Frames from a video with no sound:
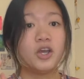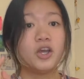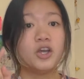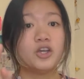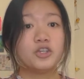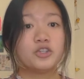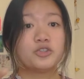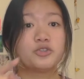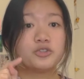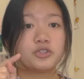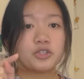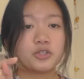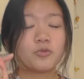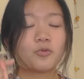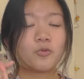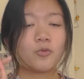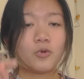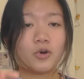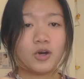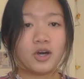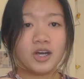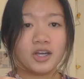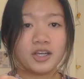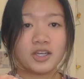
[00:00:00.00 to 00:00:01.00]
you should
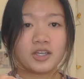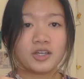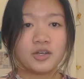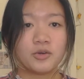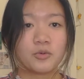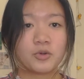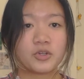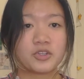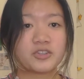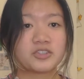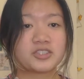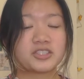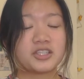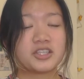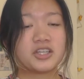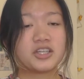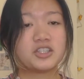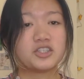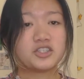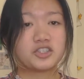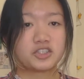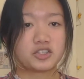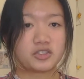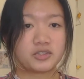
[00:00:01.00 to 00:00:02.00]
walk where there's a lot
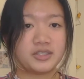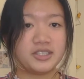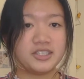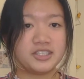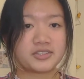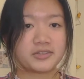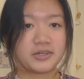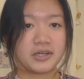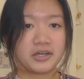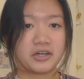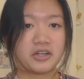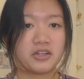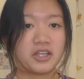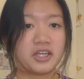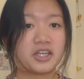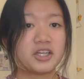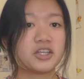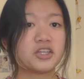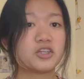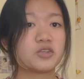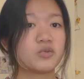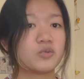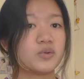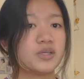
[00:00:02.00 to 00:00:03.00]
of trees around, a lot
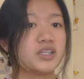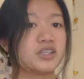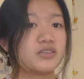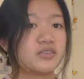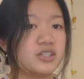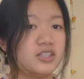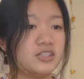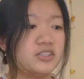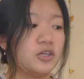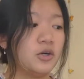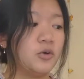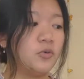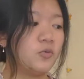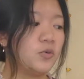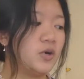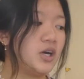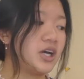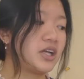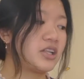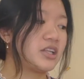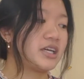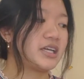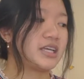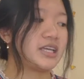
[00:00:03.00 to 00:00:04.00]
of greenery. Don't
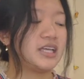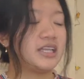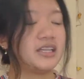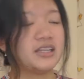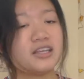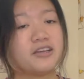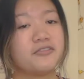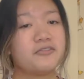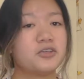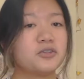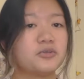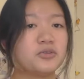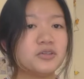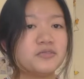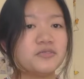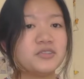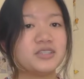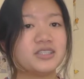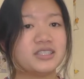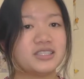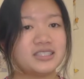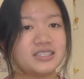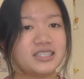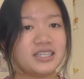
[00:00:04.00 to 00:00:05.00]
walk like, and if you live in
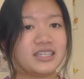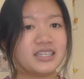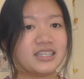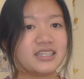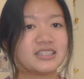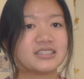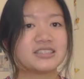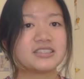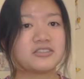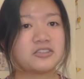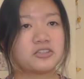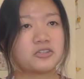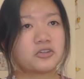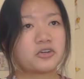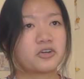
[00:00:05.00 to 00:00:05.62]
the city, it's a little